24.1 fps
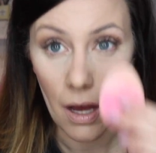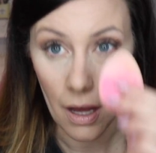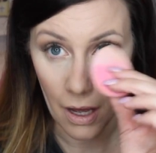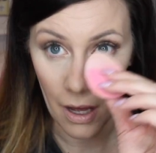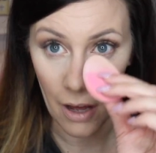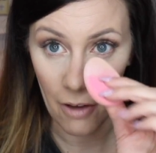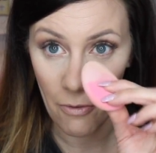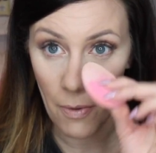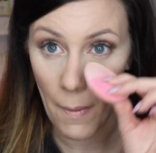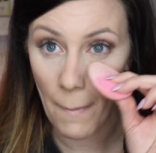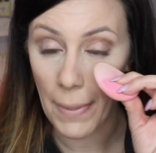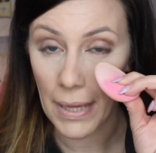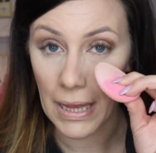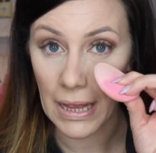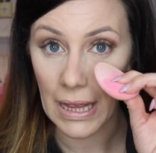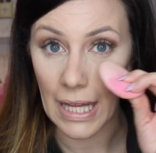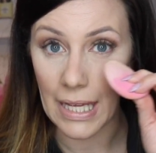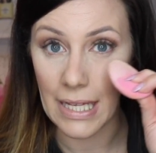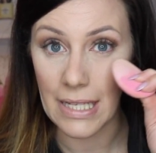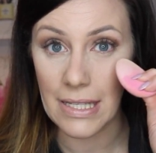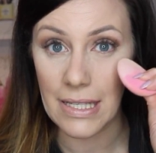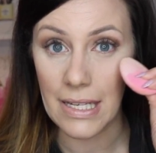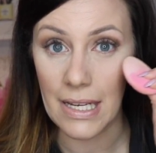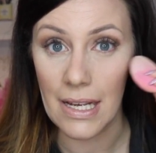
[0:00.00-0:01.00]
of
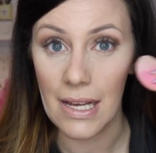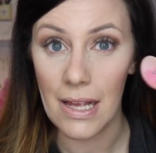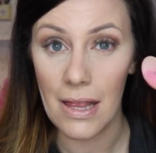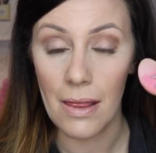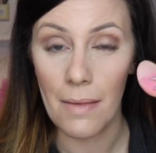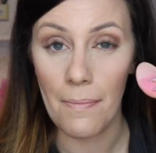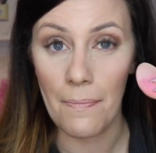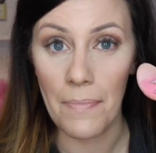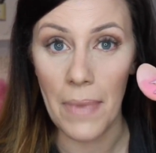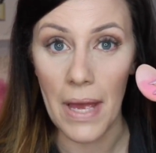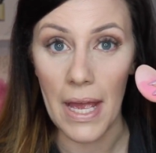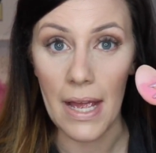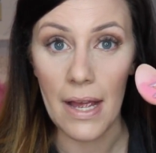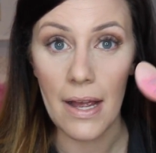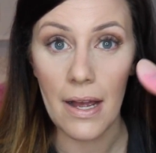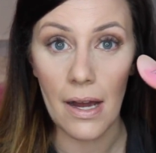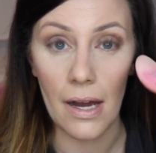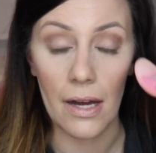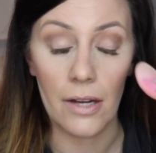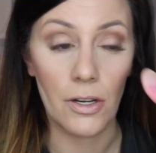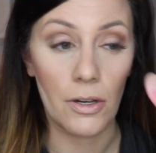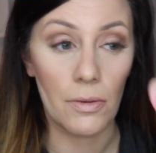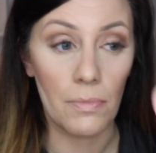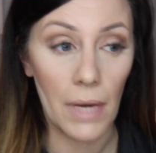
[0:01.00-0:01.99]
placing the
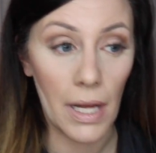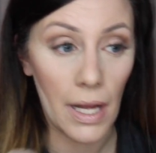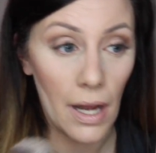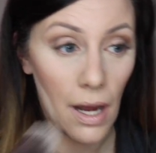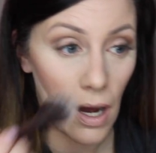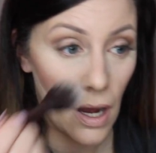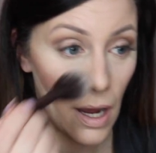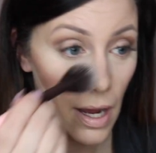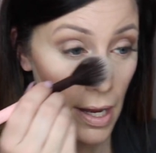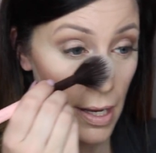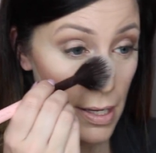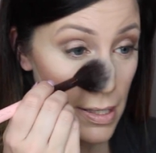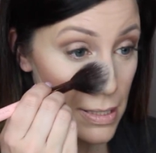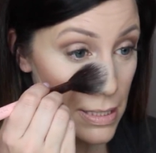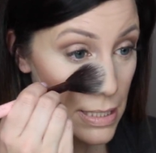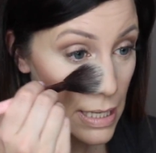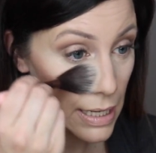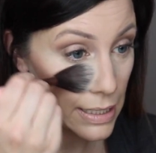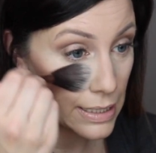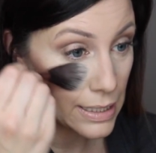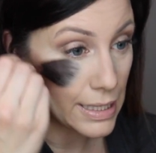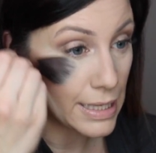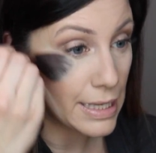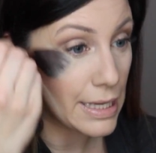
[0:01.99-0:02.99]
bake under my eyes
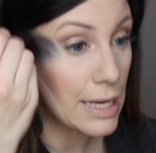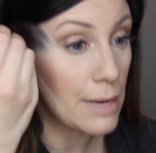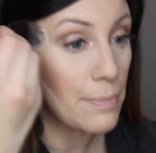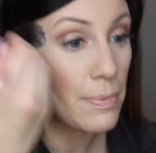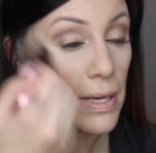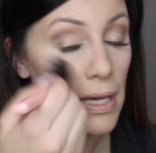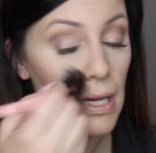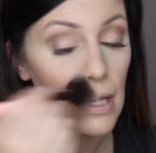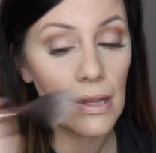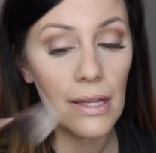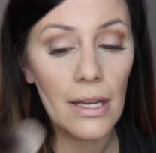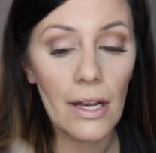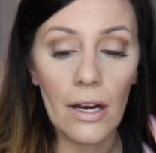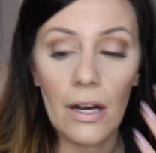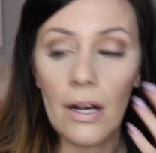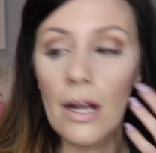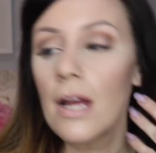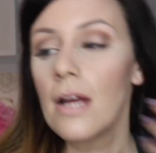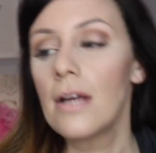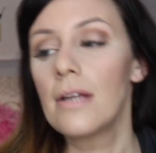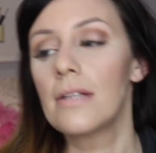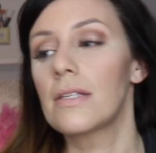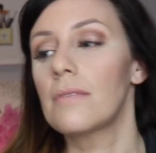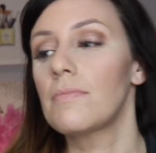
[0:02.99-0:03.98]
and keeping it
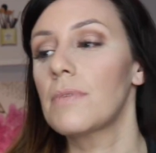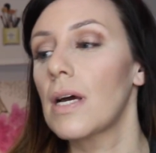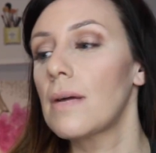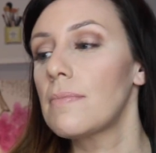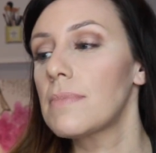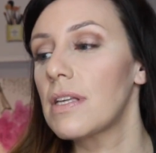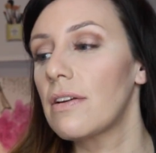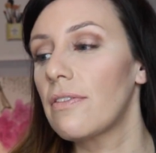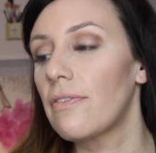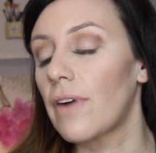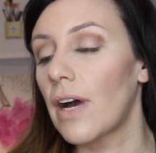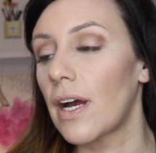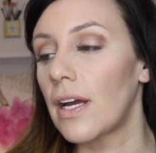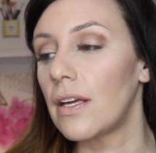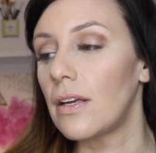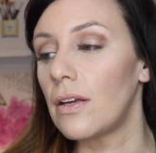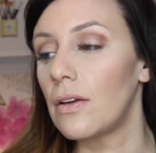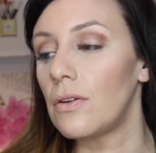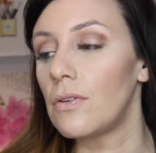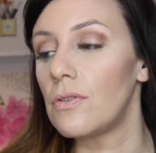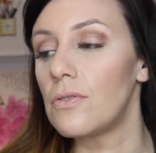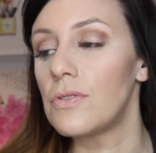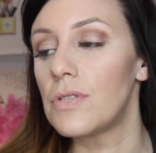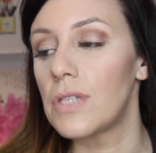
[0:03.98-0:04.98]
there. Sometimes if I
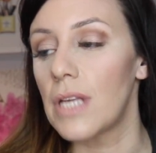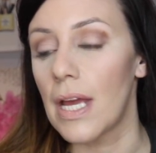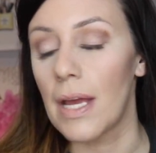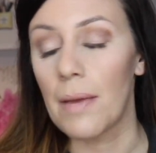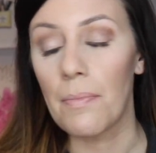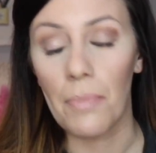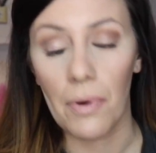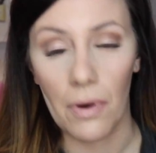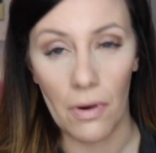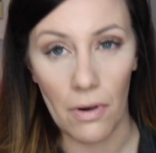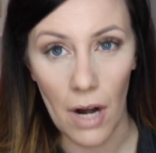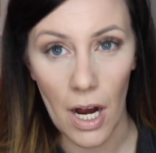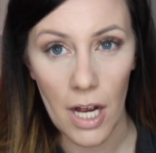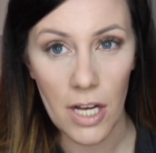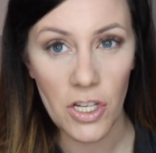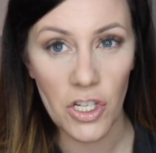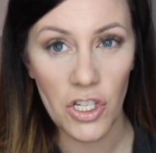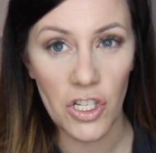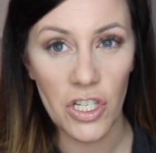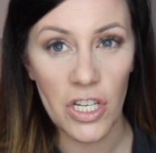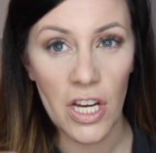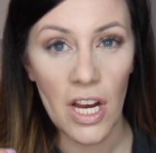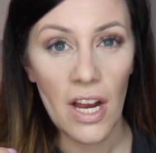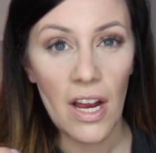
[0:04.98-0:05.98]
use a
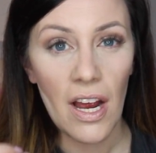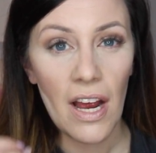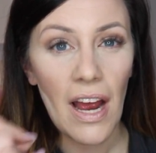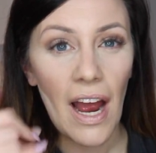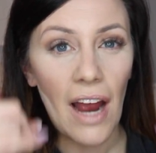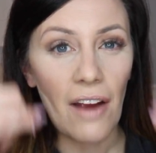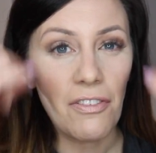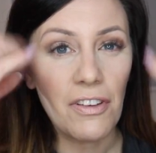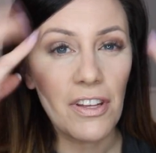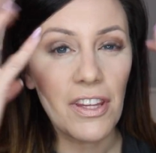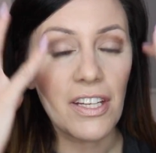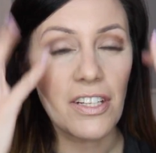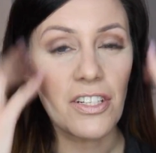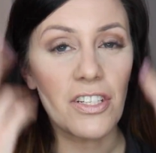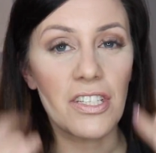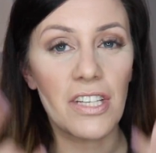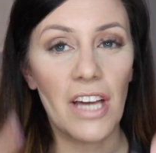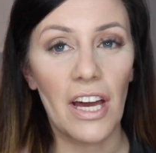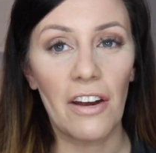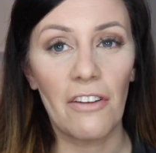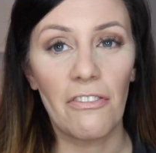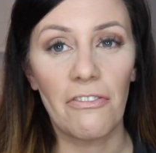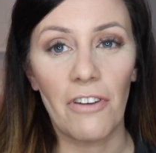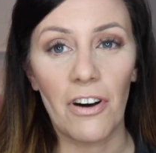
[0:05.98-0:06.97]
brush, everything just
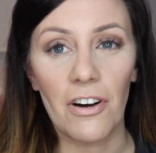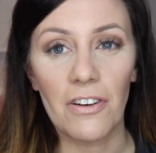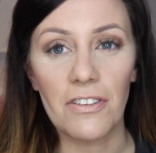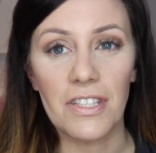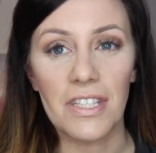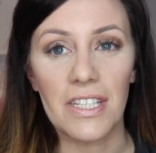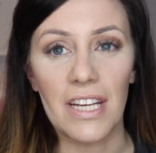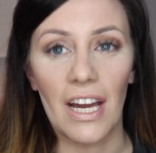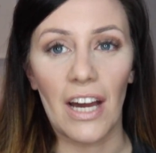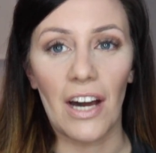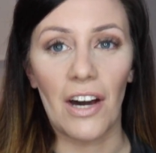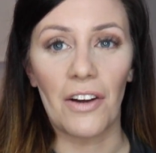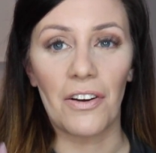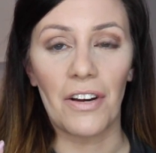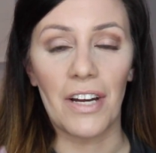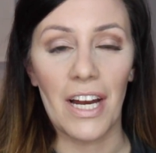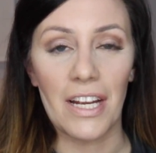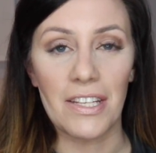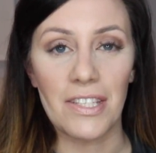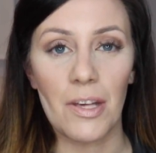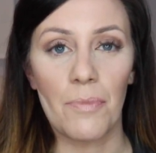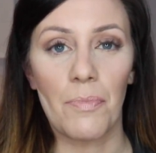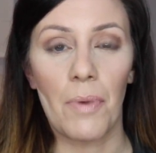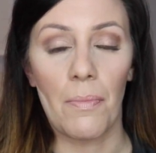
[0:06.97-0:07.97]
kind of falls down, it
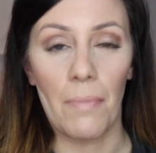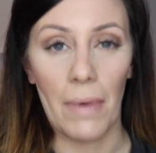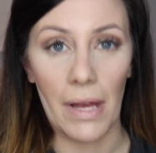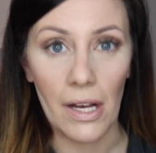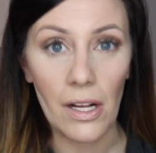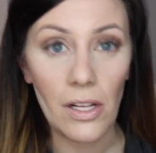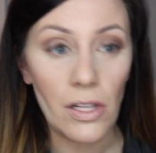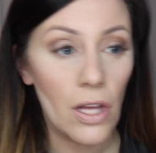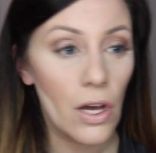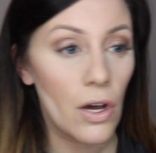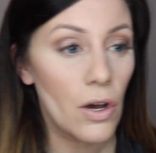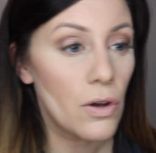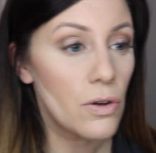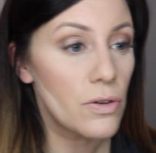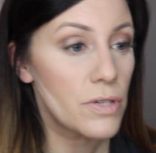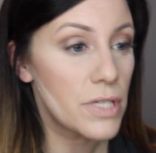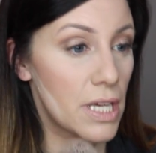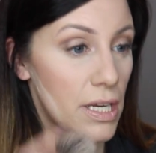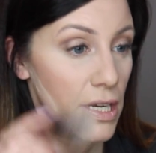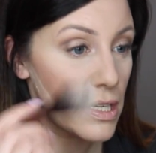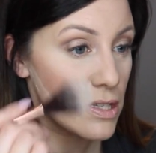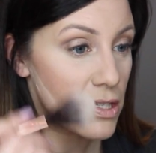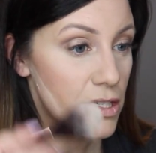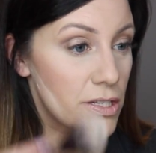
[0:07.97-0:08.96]
ends up on my clothes
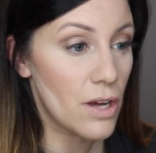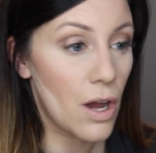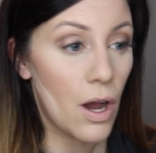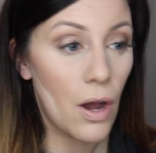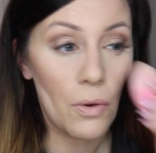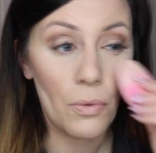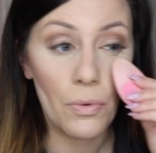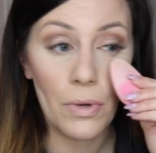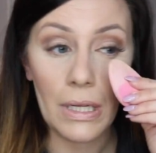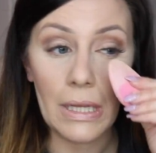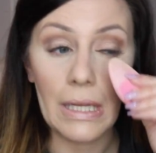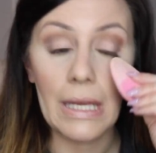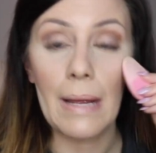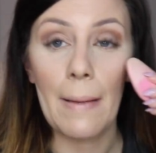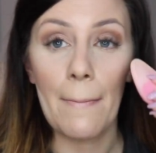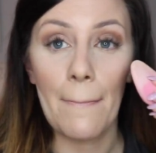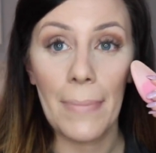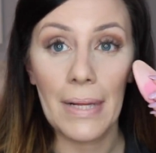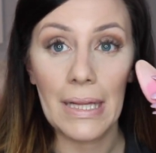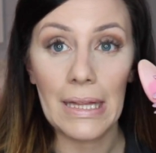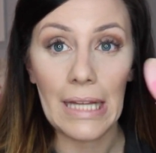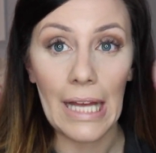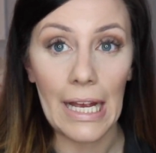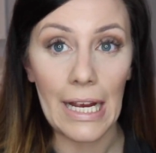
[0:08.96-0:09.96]
and it's not really
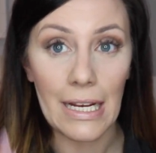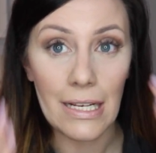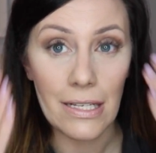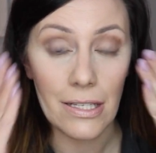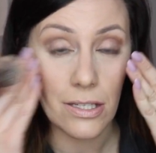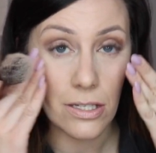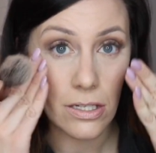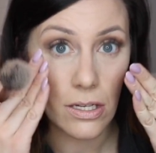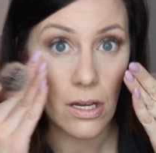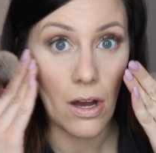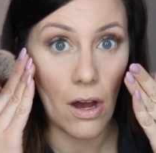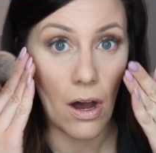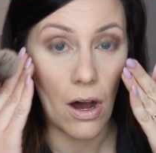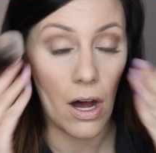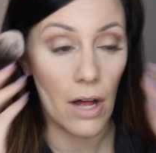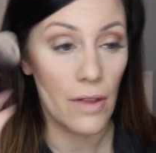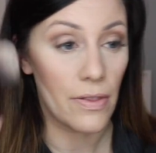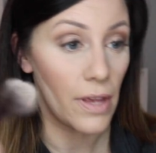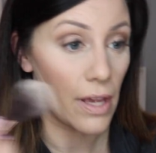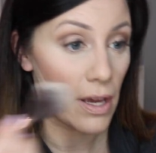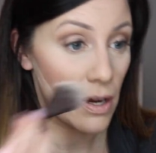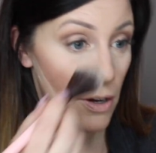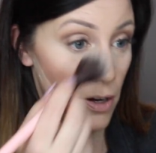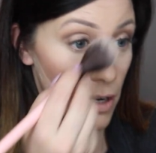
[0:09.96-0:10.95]
placed on
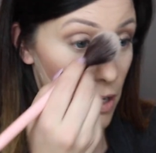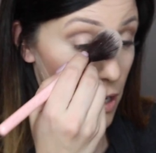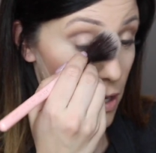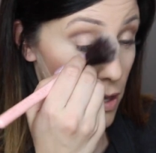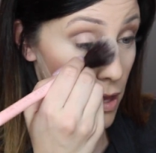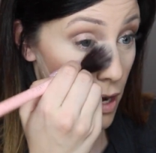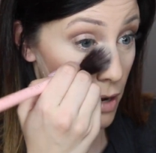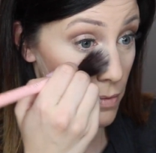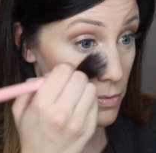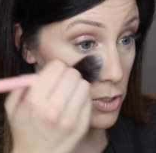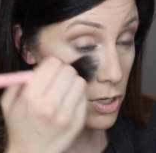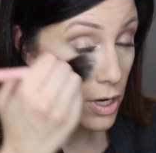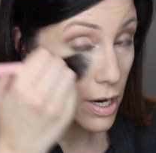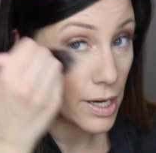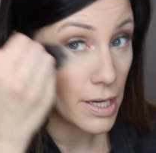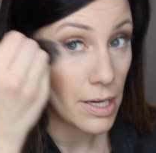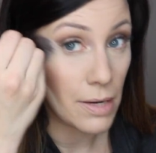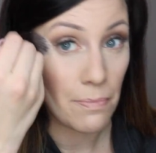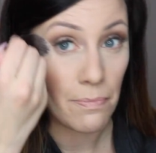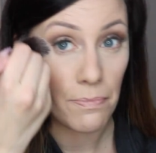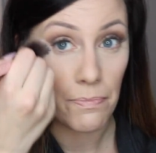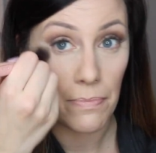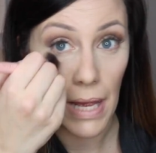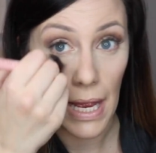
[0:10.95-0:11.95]
the area that I'm trying
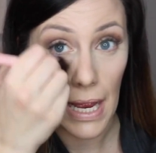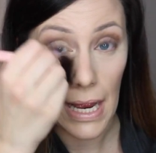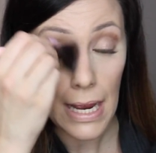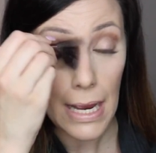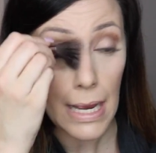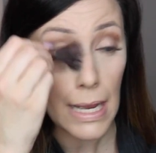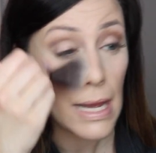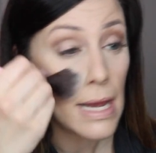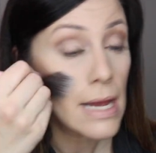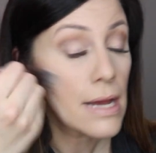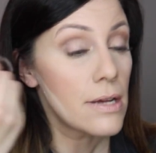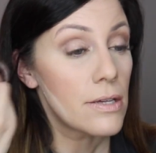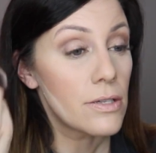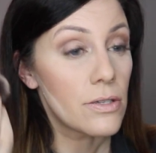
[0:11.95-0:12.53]
to bake.